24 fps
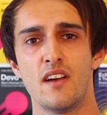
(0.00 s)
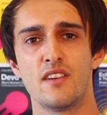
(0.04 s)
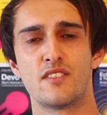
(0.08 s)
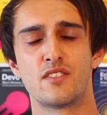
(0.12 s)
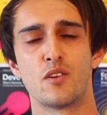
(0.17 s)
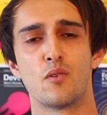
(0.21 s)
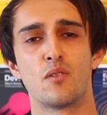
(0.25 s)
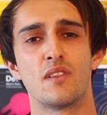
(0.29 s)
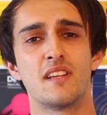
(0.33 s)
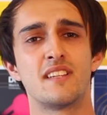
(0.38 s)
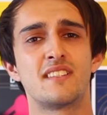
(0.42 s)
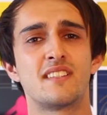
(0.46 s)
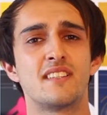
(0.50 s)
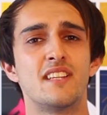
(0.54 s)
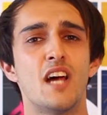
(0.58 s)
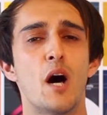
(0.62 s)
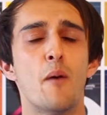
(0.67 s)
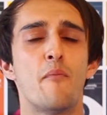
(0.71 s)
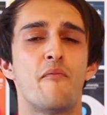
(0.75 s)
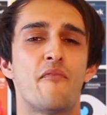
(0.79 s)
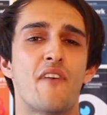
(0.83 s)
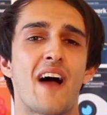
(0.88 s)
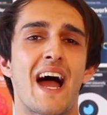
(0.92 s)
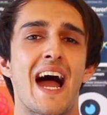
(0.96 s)
So listen
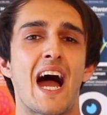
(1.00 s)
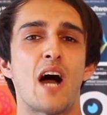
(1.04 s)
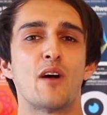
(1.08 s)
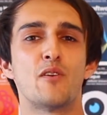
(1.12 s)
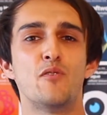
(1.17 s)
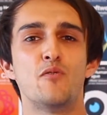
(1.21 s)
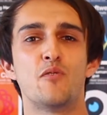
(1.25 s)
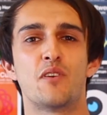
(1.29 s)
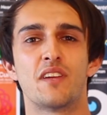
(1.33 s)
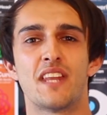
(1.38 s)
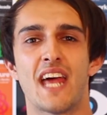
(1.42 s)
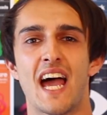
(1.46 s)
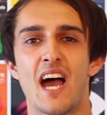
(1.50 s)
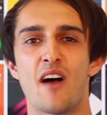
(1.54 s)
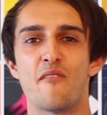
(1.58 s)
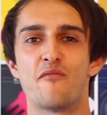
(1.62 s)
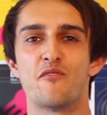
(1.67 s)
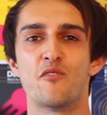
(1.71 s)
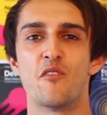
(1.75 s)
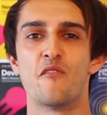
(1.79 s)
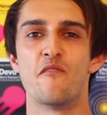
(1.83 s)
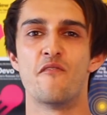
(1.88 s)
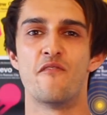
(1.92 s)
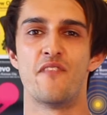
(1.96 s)
up for how you can have
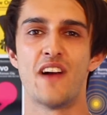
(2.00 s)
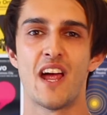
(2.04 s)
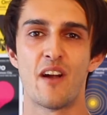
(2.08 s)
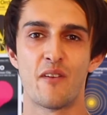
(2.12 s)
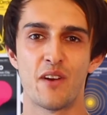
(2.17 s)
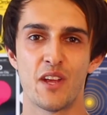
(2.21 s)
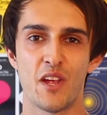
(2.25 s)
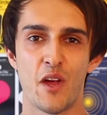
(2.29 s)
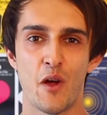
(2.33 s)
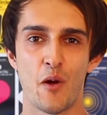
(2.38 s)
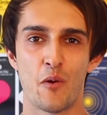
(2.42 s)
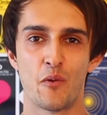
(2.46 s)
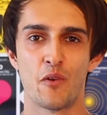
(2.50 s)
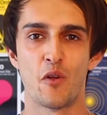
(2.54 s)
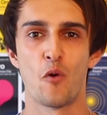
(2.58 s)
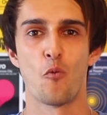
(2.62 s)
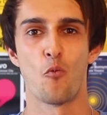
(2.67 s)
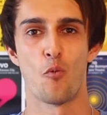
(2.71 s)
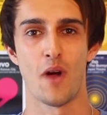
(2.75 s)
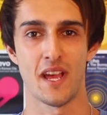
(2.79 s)
your very own